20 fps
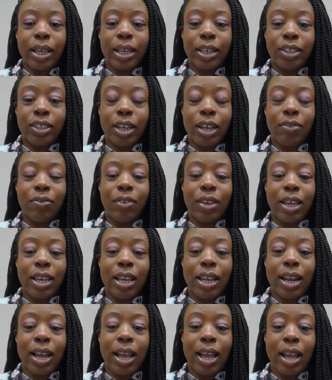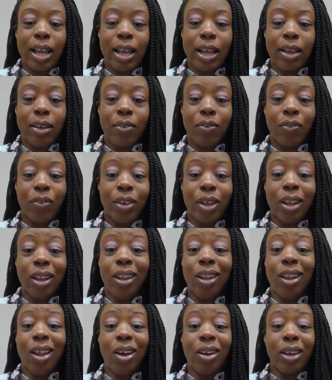HIV can have
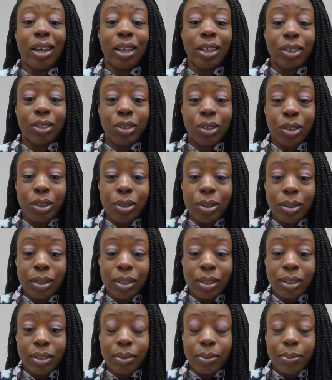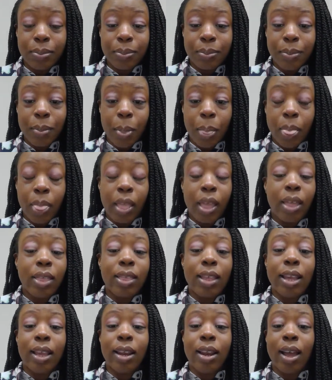lung issues,
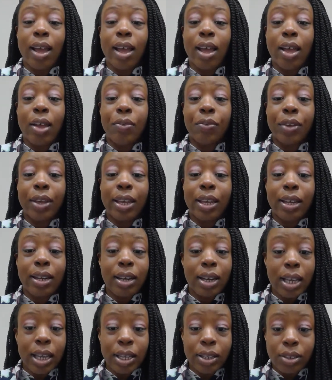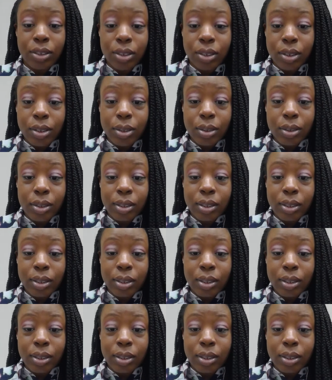they can have kidney issues,